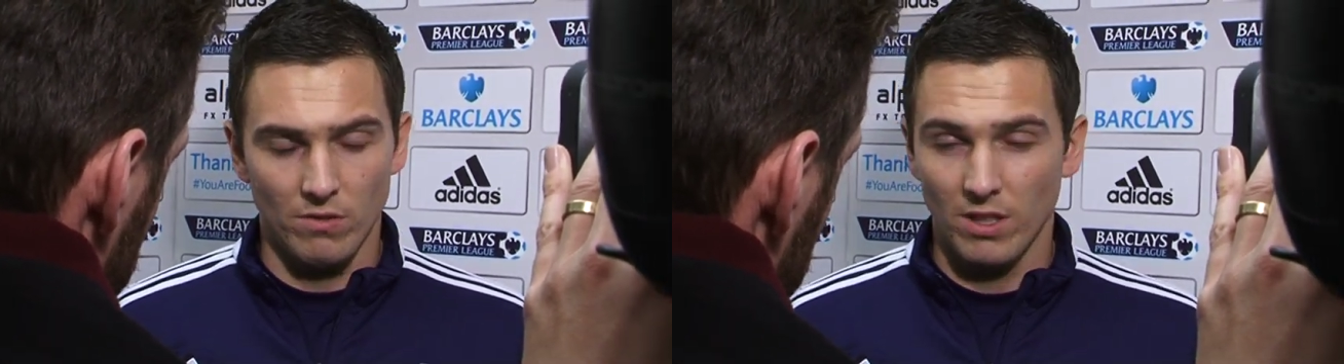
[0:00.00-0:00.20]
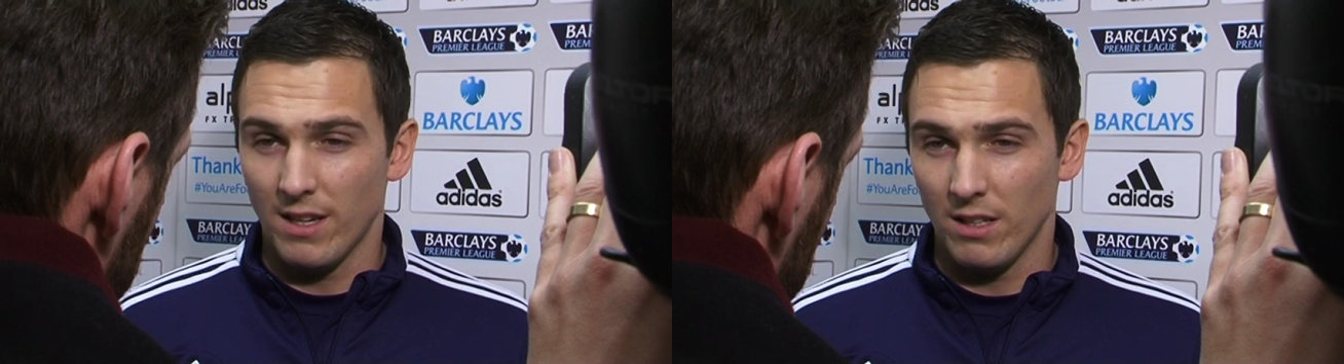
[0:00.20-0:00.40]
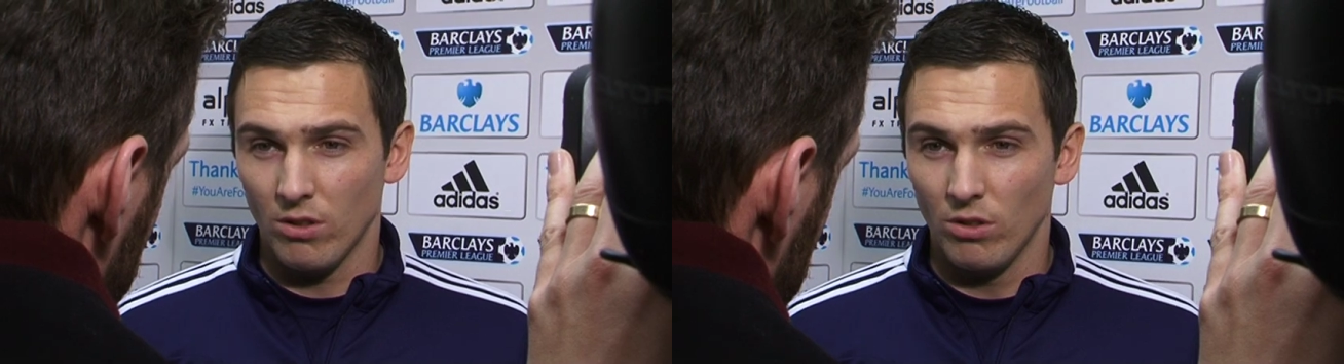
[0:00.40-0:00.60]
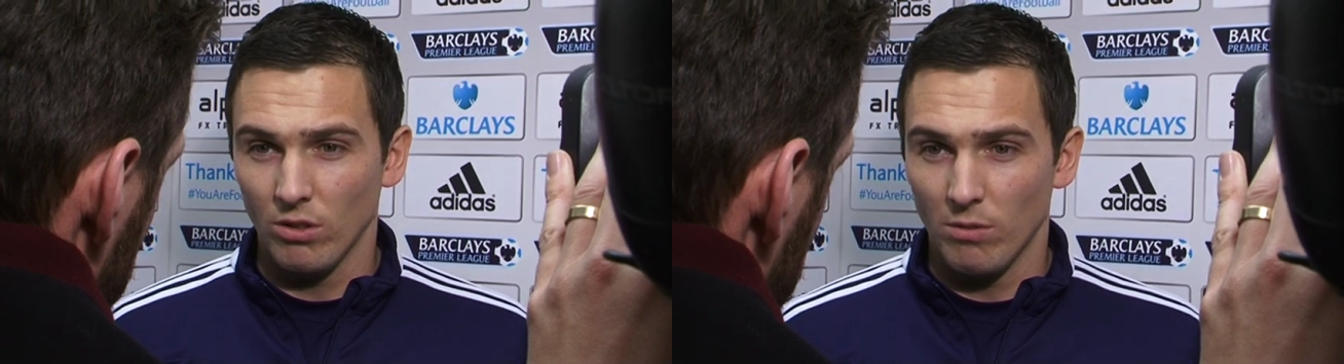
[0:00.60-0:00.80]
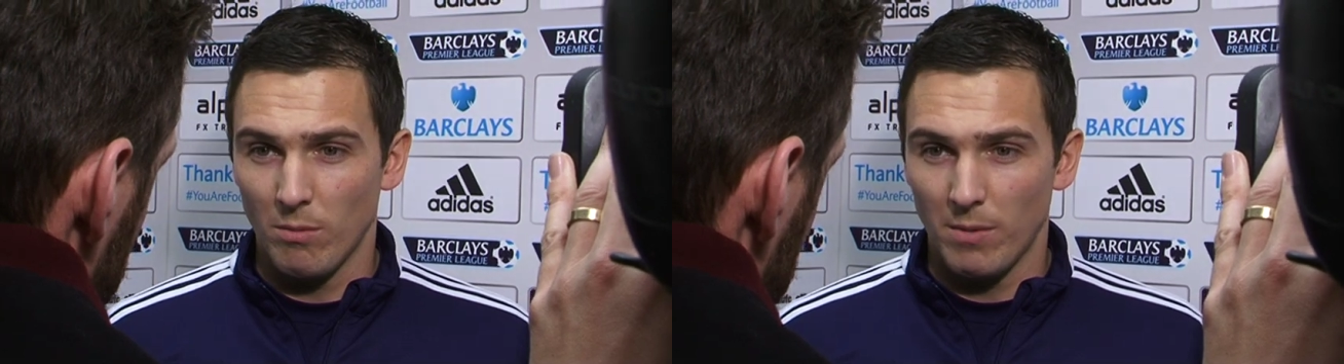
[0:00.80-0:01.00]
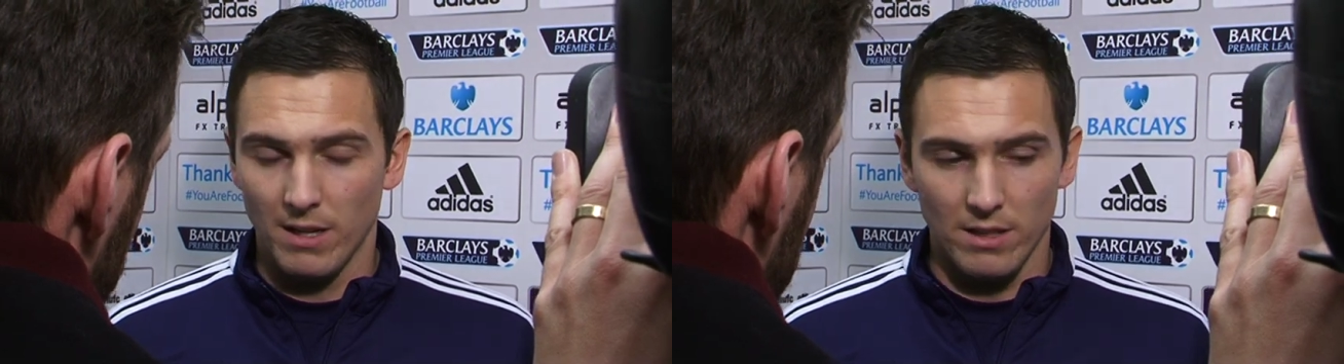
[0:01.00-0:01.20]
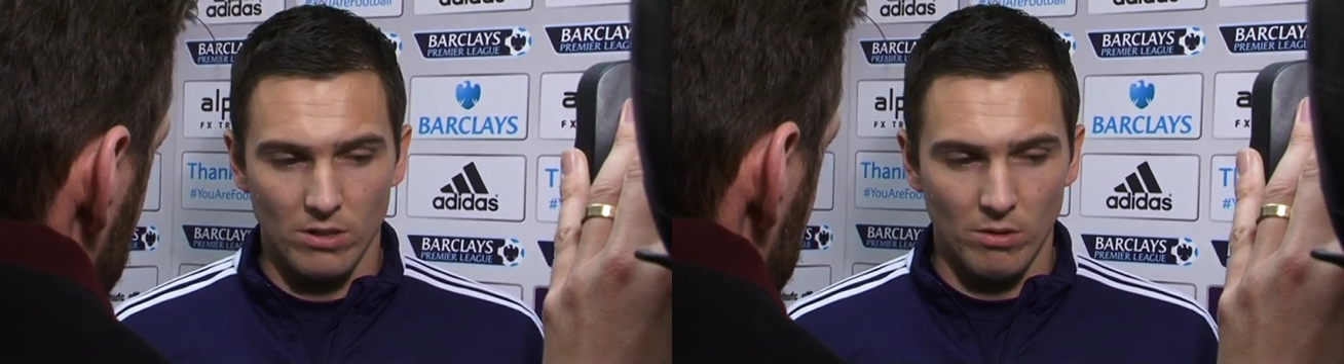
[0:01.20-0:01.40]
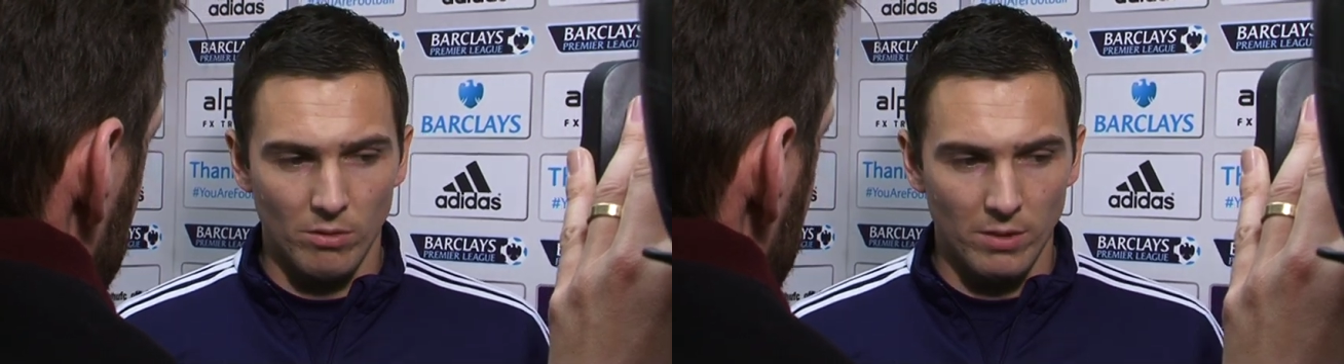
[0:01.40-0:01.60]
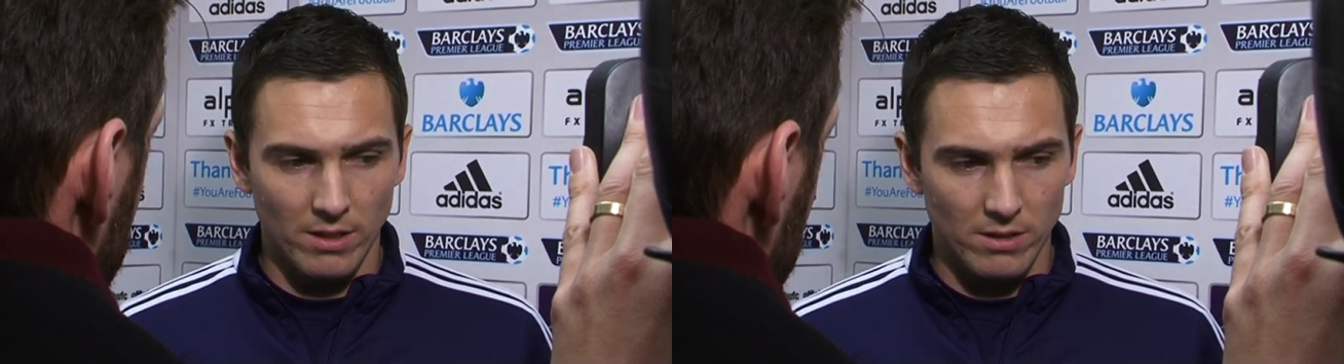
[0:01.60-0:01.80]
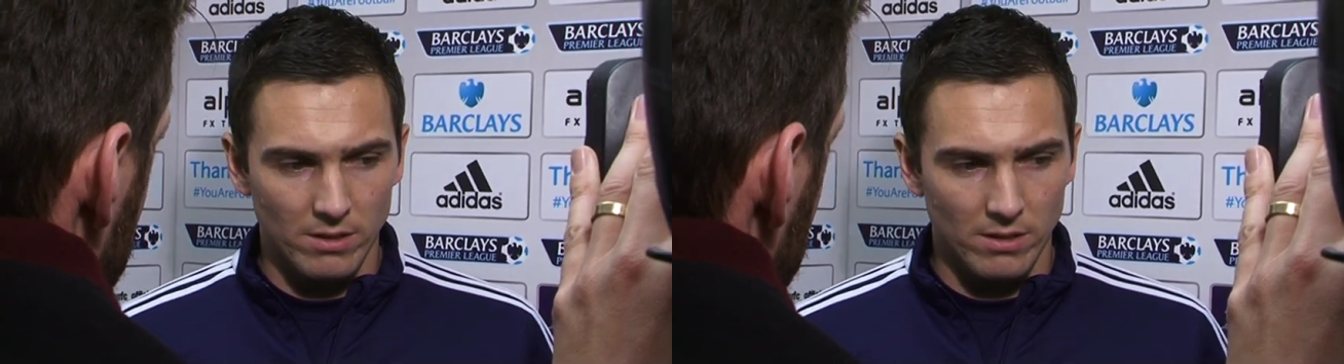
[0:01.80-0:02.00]
Obviously, Cam Cole coming back the last couple of
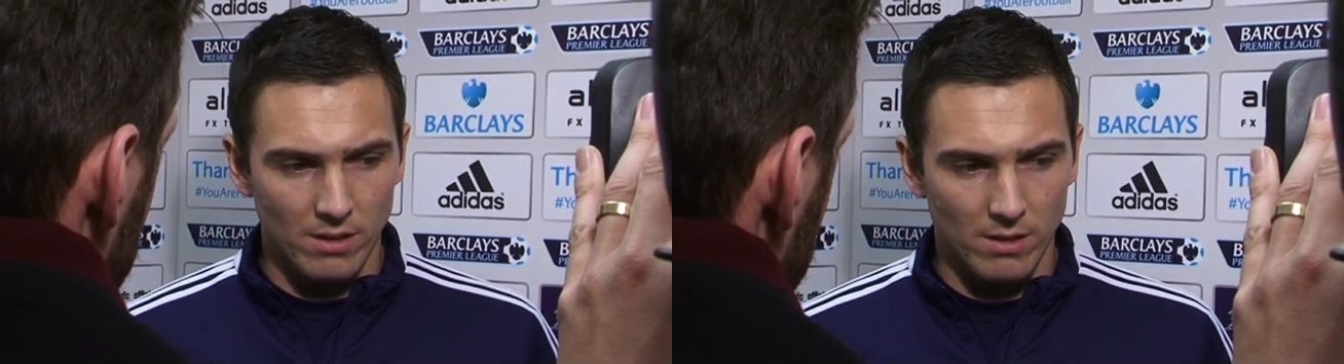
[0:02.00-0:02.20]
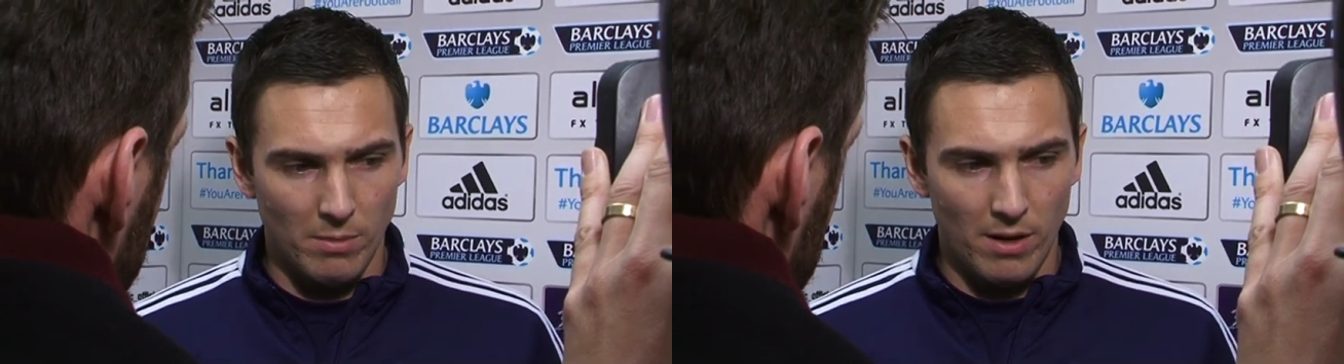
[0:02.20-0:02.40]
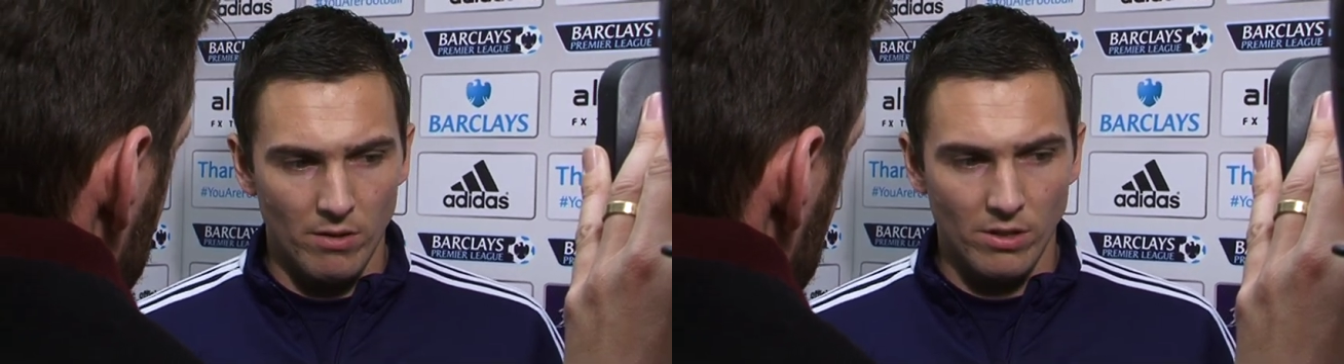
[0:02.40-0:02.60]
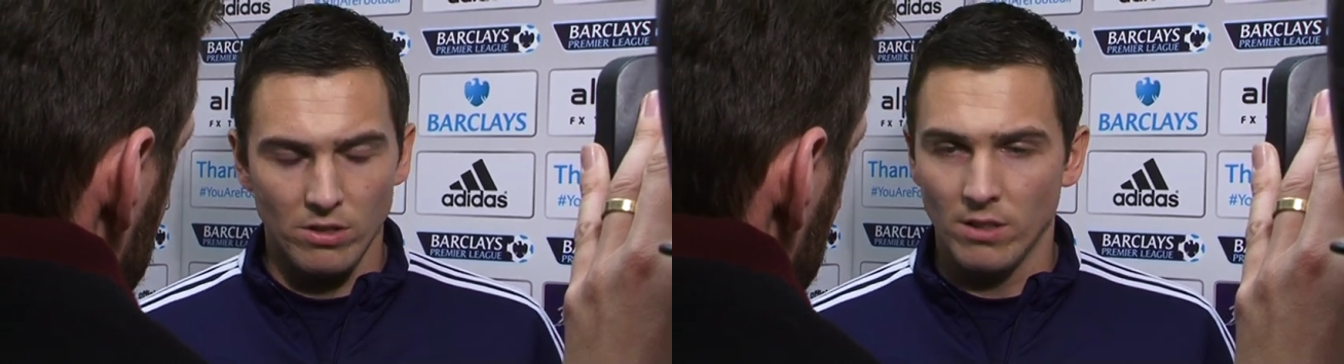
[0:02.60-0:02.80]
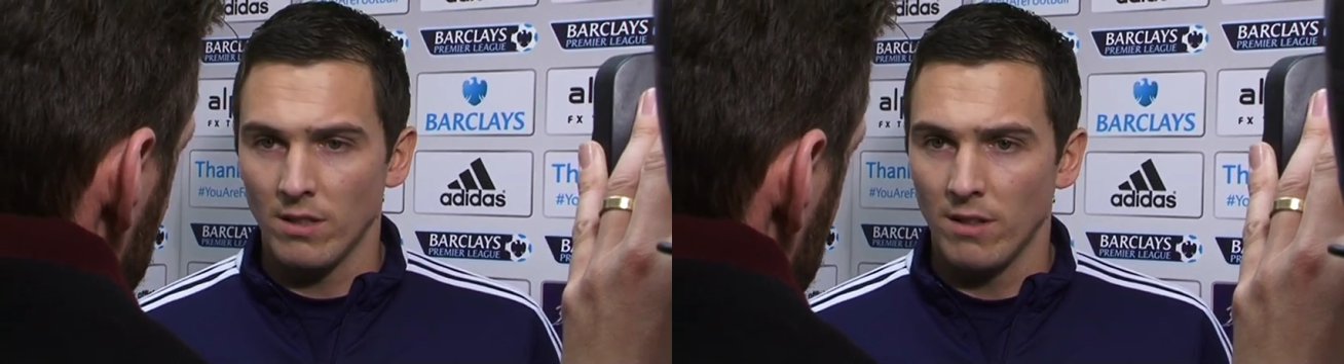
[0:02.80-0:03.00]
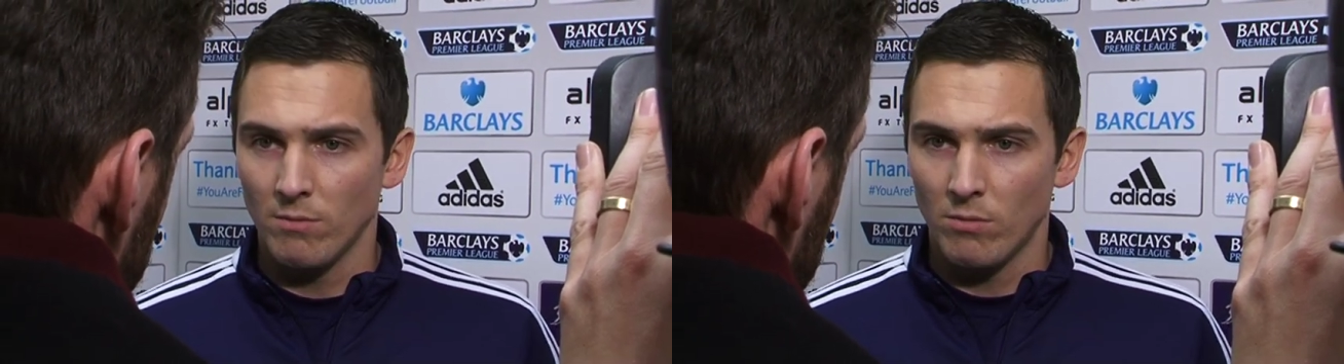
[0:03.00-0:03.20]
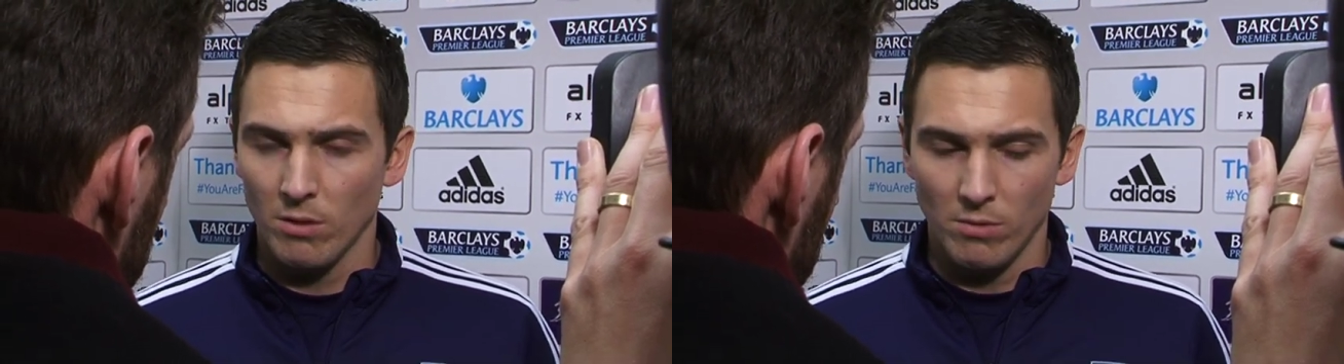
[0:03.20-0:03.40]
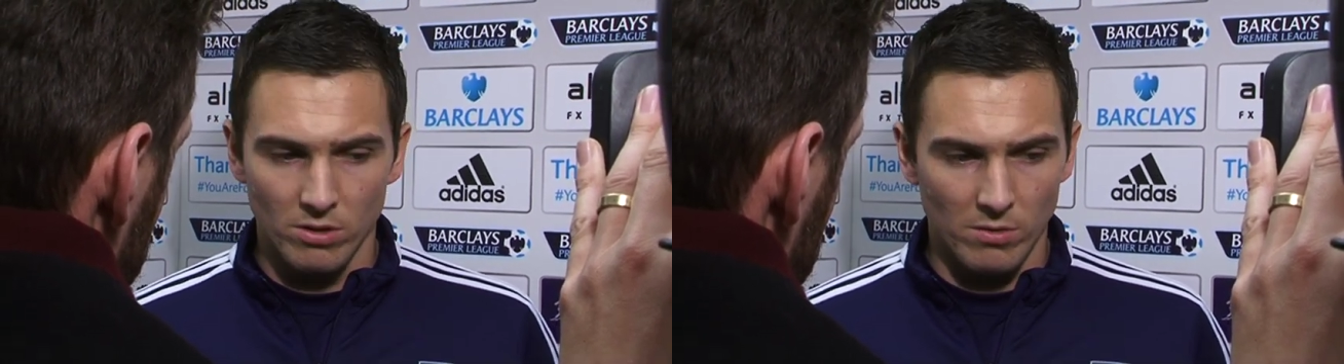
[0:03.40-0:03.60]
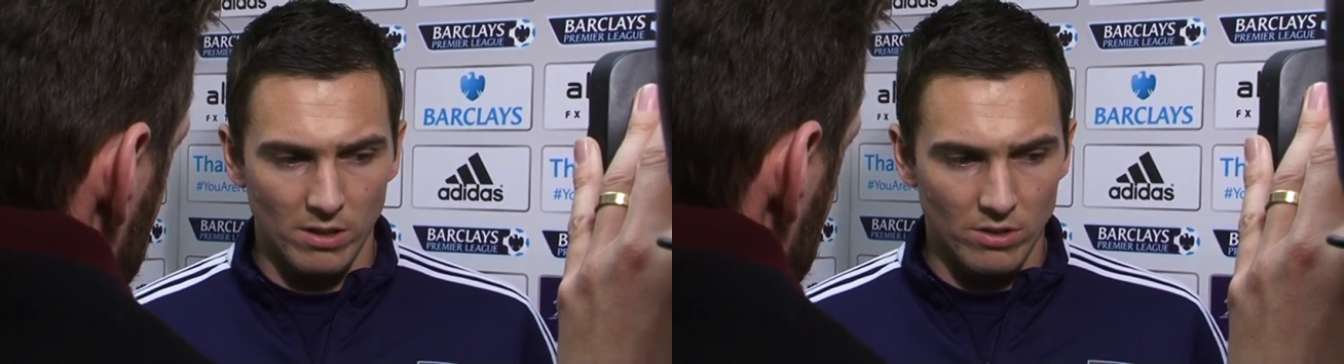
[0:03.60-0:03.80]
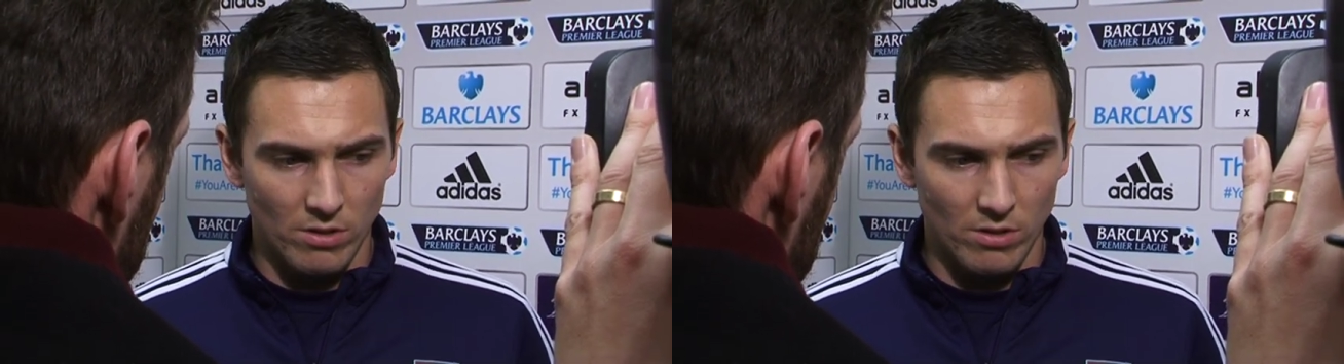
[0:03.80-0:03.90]
weeks, Petrich and Mollywo as well.